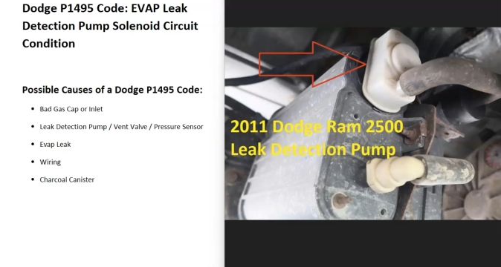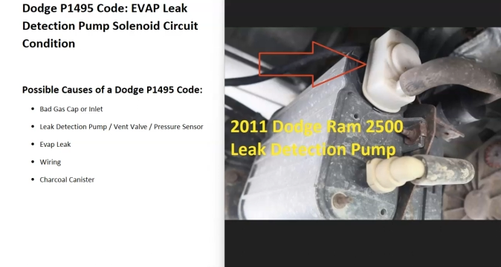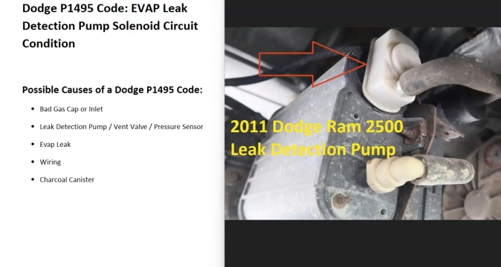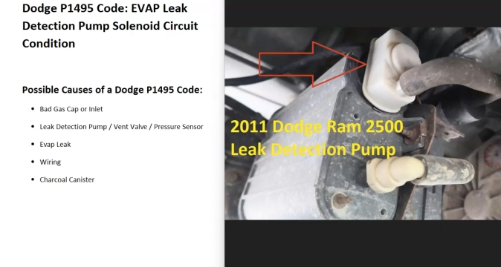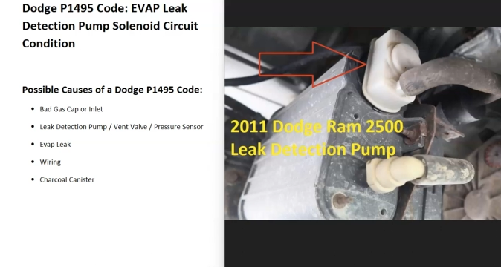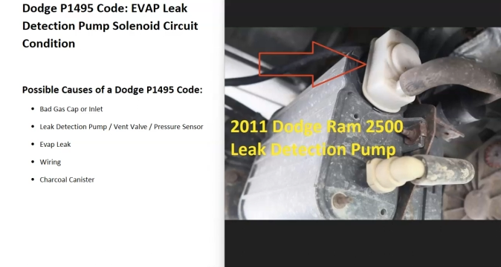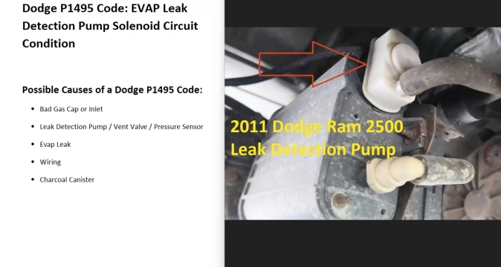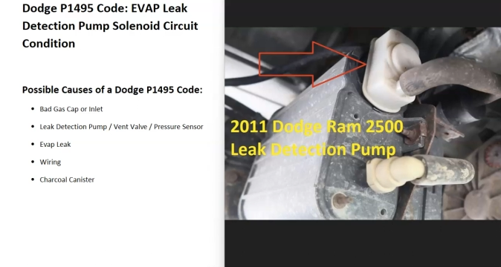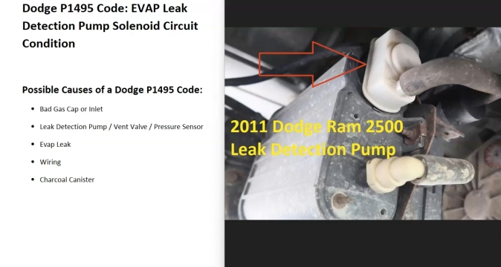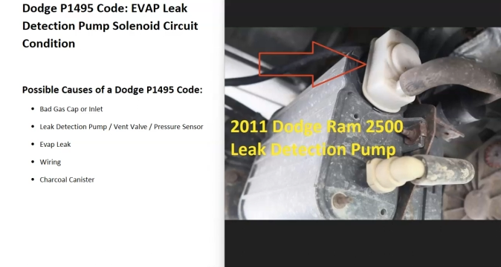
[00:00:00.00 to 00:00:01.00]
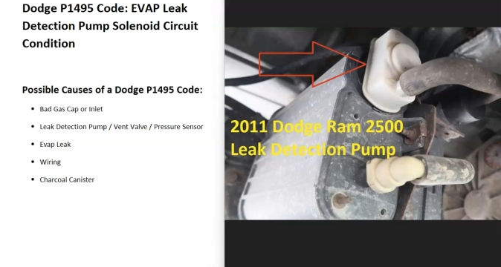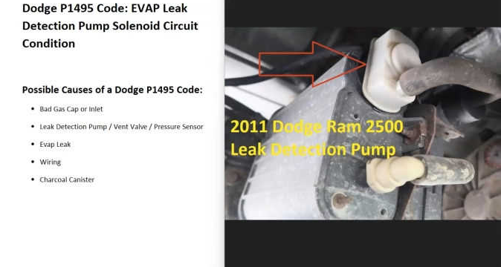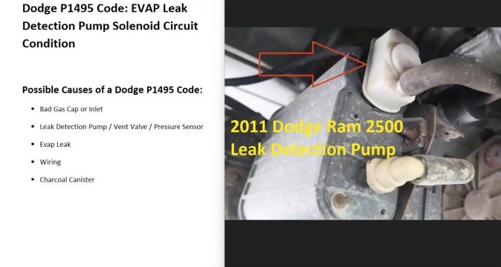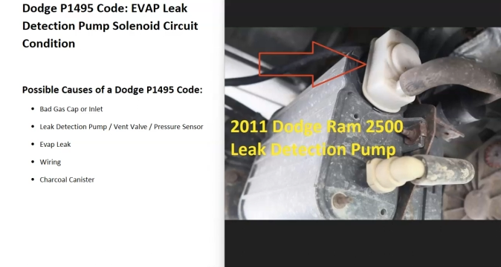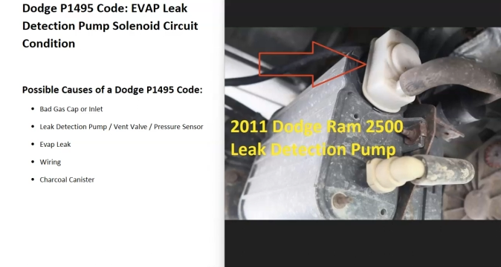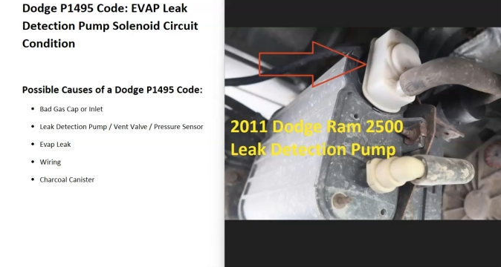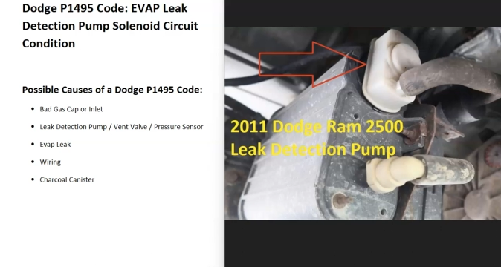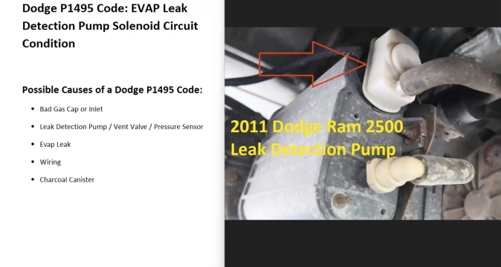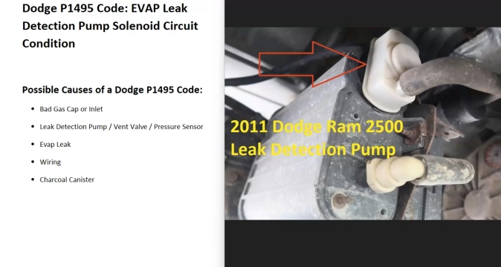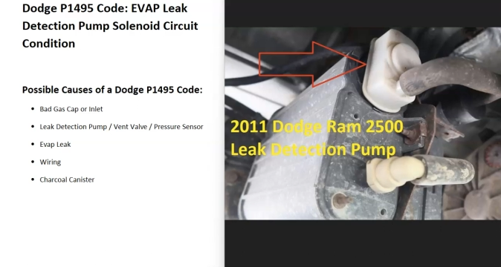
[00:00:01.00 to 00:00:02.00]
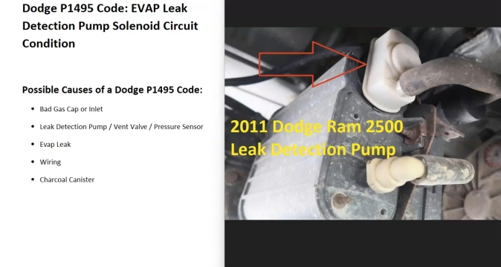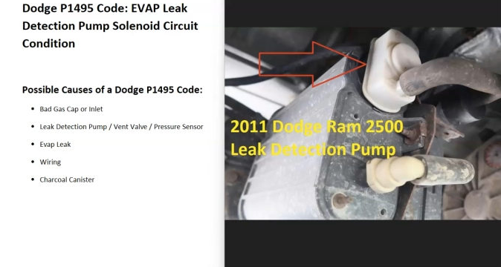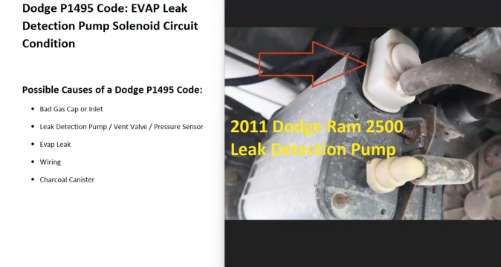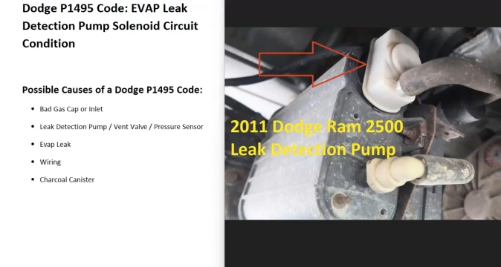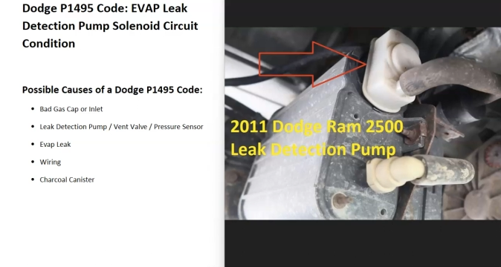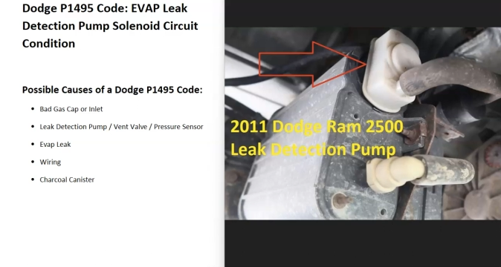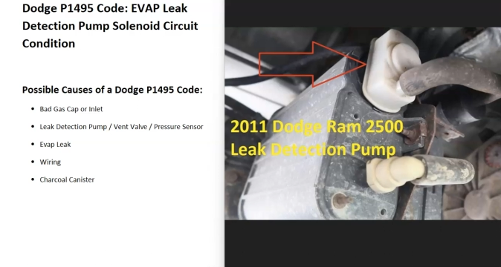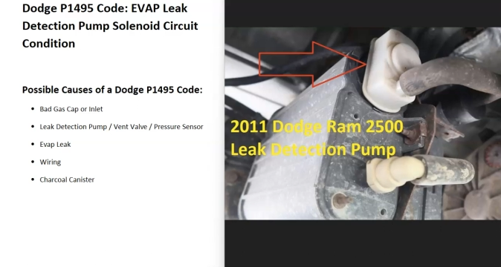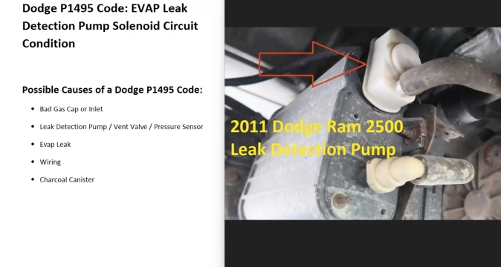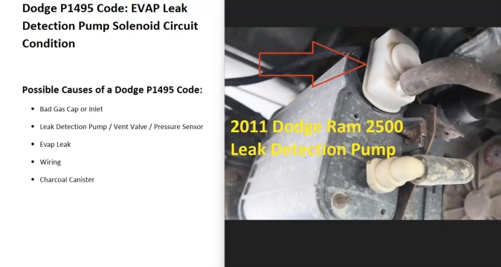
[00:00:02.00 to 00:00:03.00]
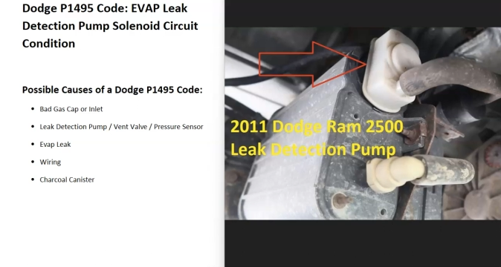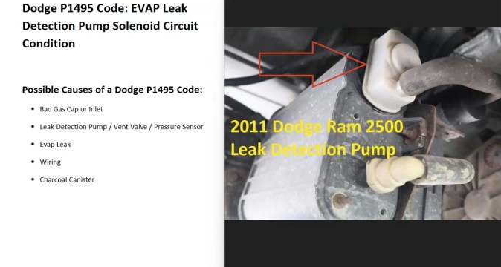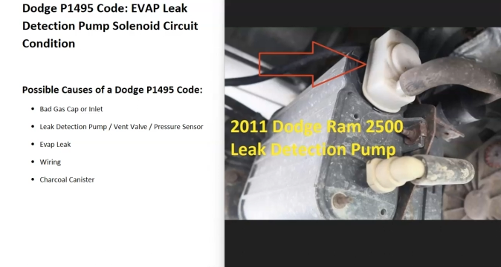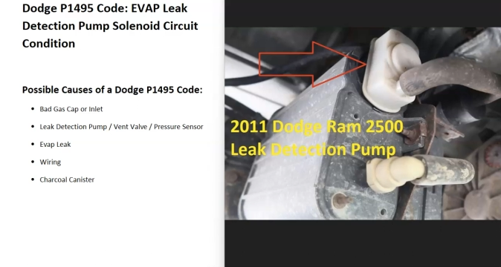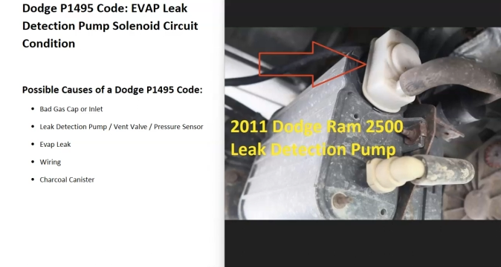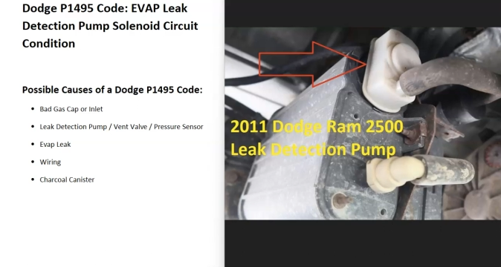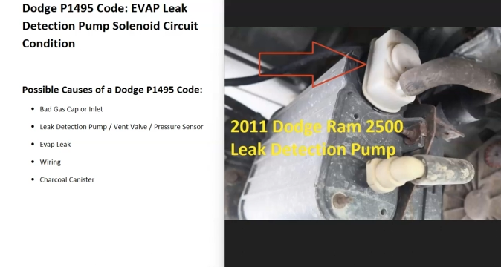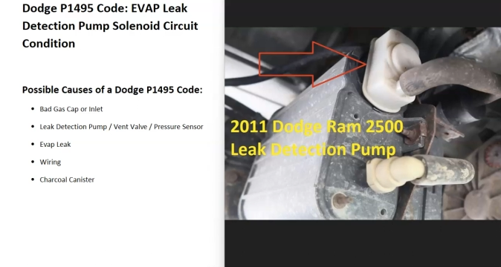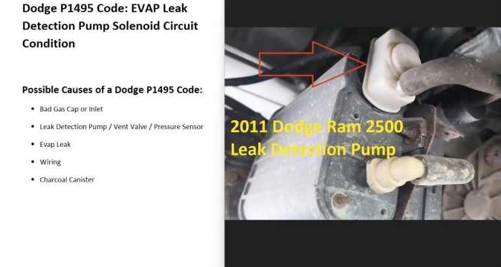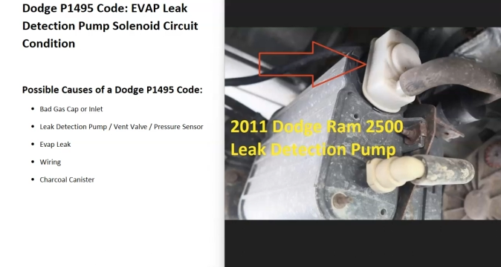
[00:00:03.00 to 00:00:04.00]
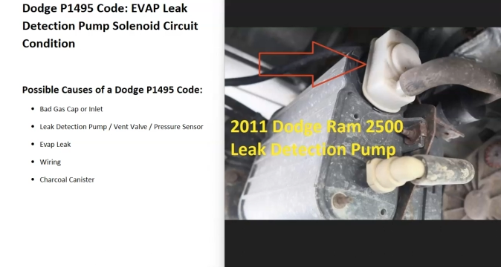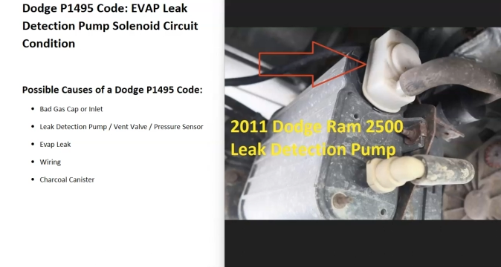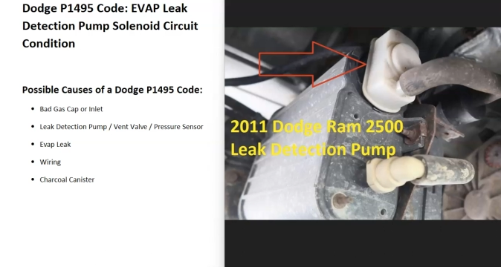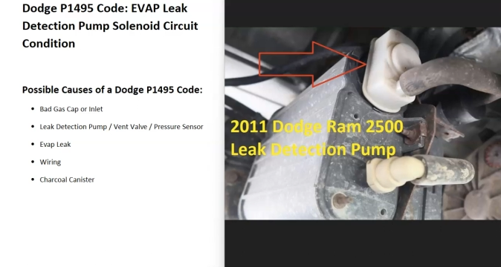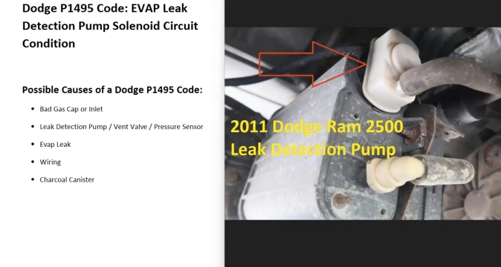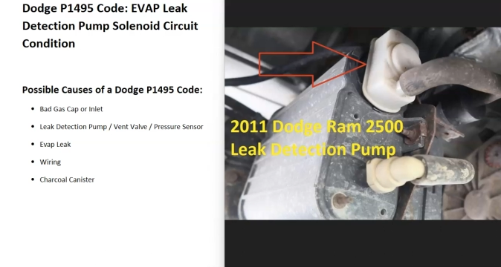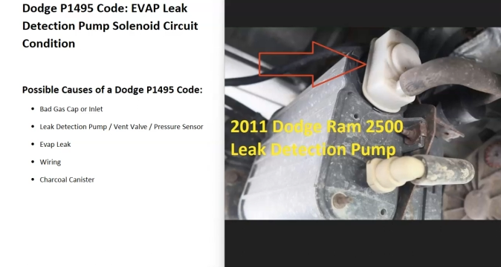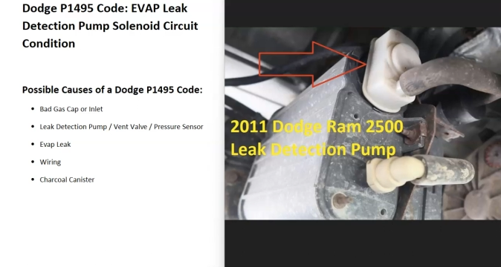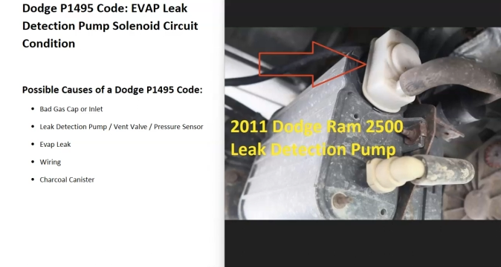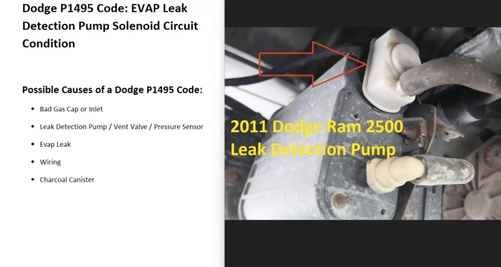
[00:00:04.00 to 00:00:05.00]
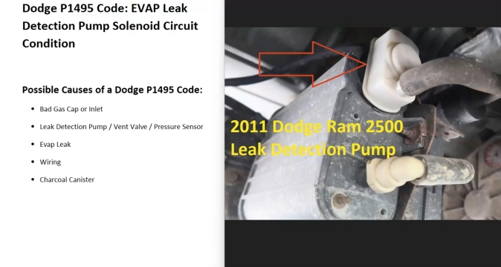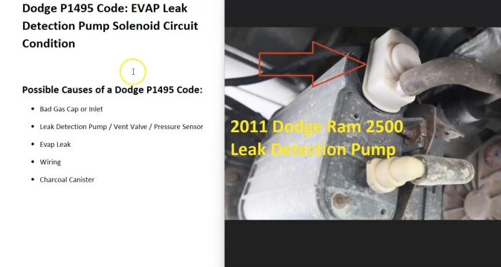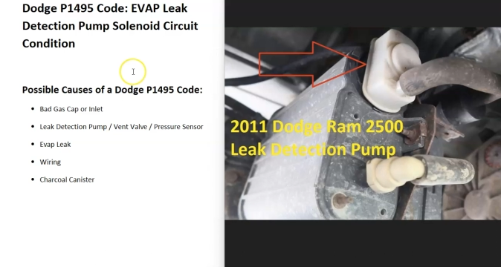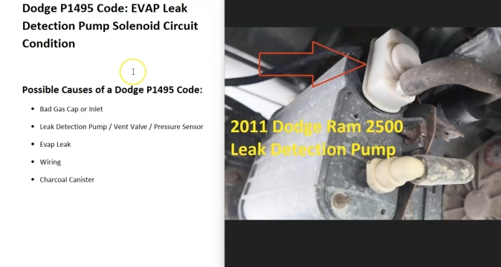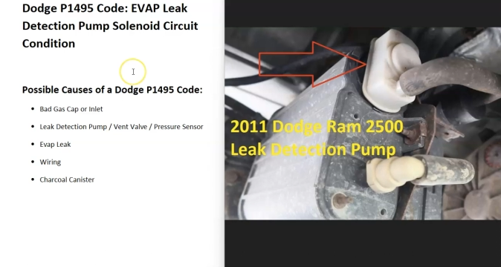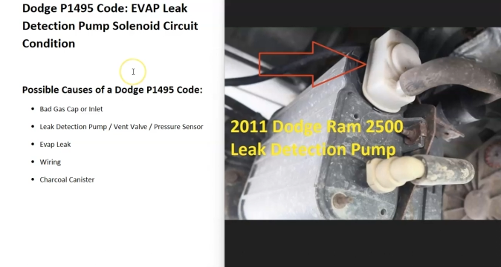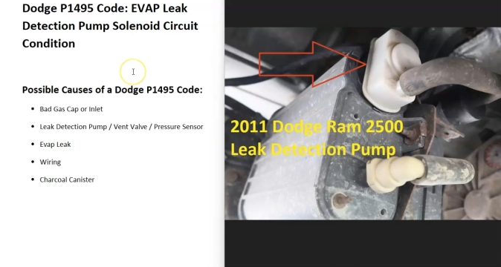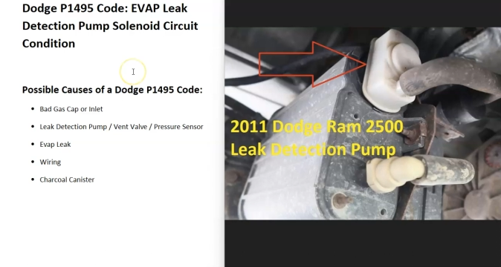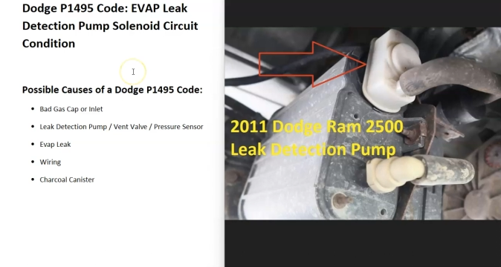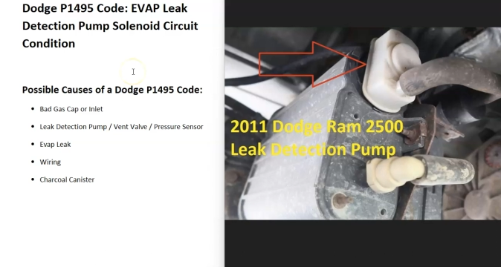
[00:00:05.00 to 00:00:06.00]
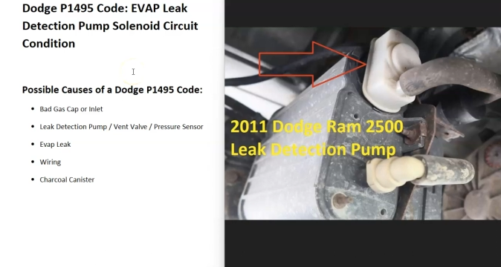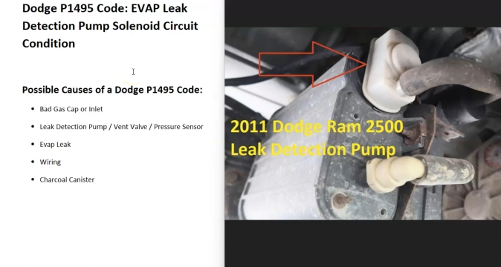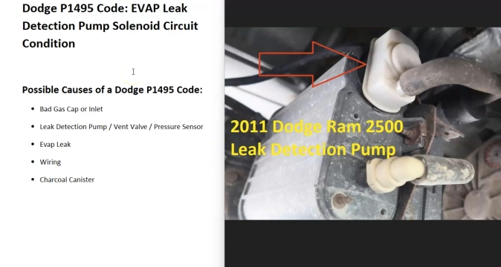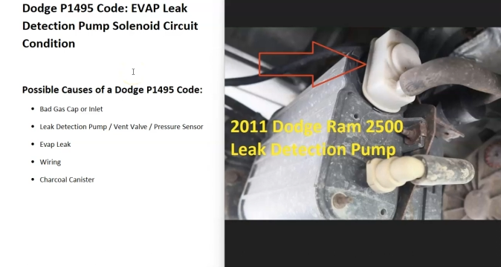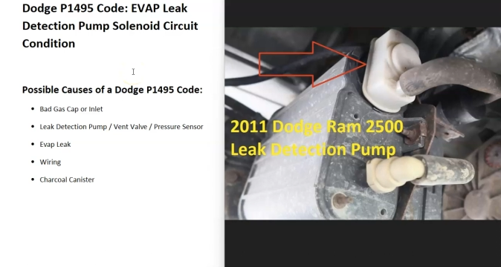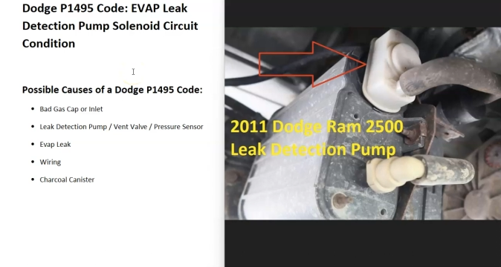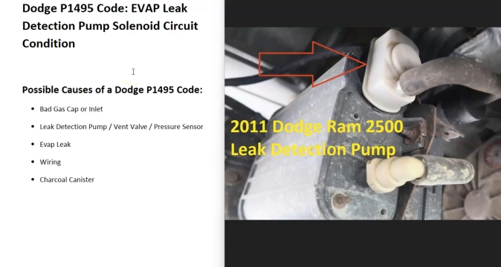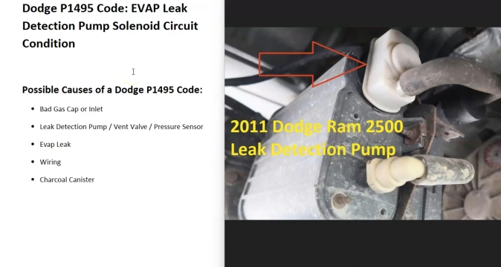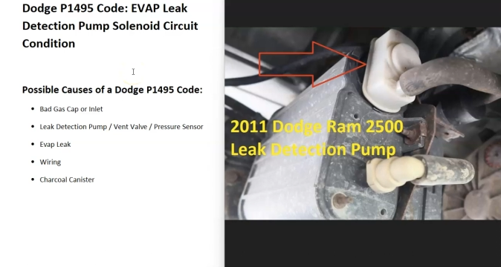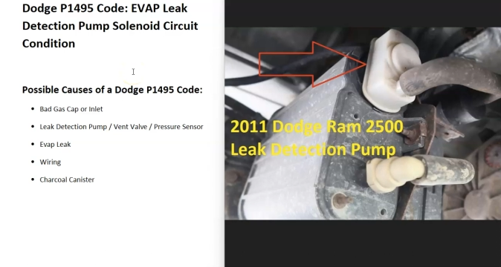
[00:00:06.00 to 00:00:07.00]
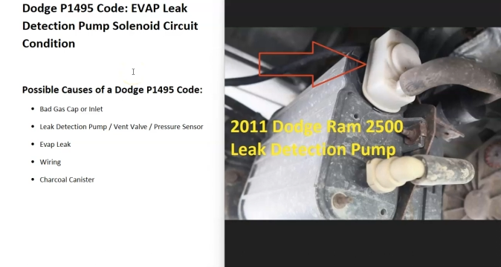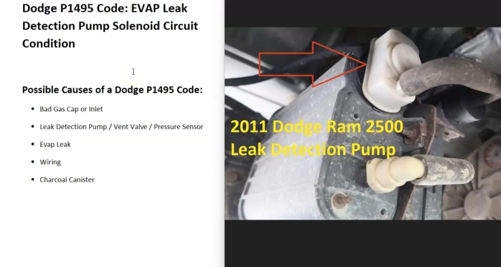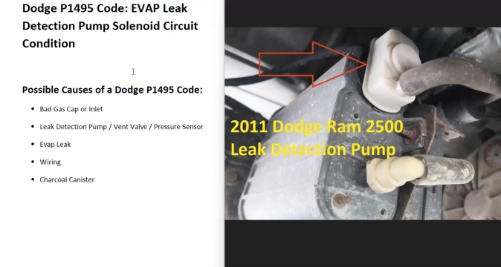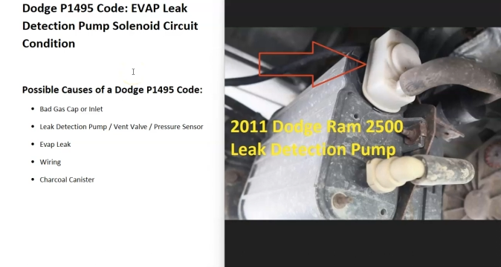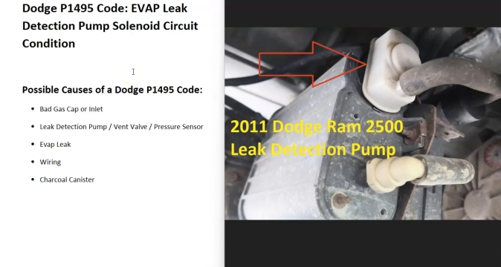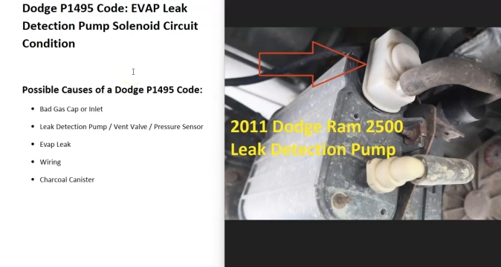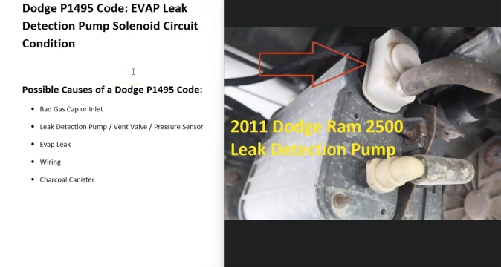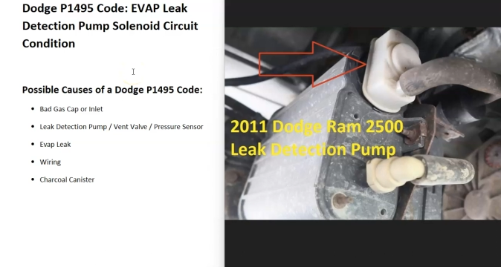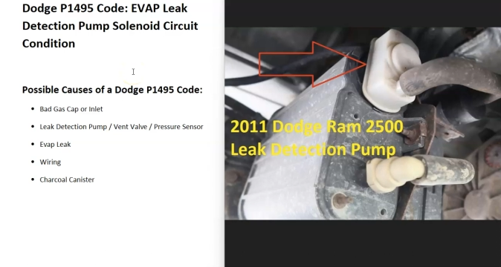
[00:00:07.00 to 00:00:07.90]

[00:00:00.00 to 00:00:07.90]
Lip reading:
[unreadable: no face in view]